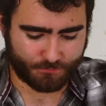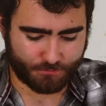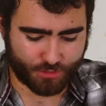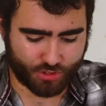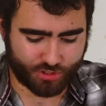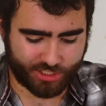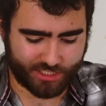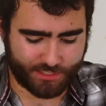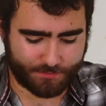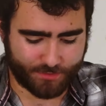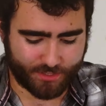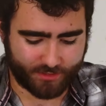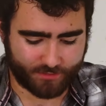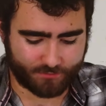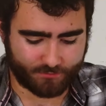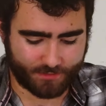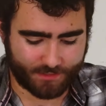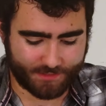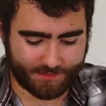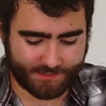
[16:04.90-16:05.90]
Beersheba,
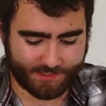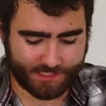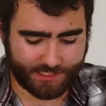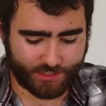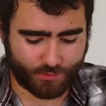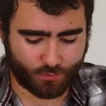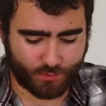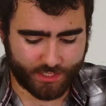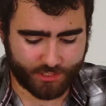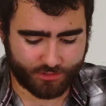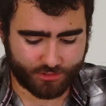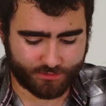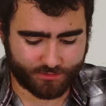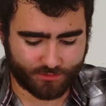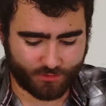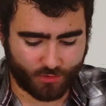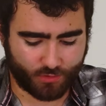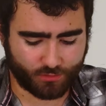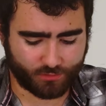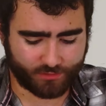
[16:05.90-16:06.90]
a city which,
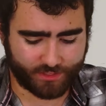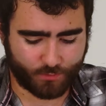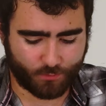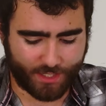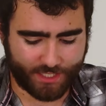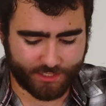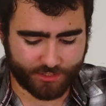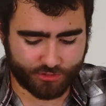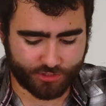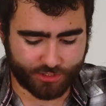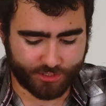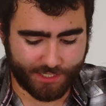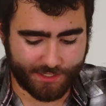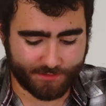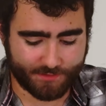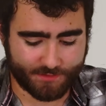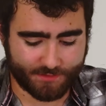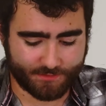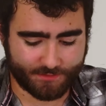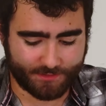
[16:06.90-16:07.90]
only when it
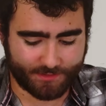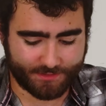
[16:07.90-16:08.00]
shits,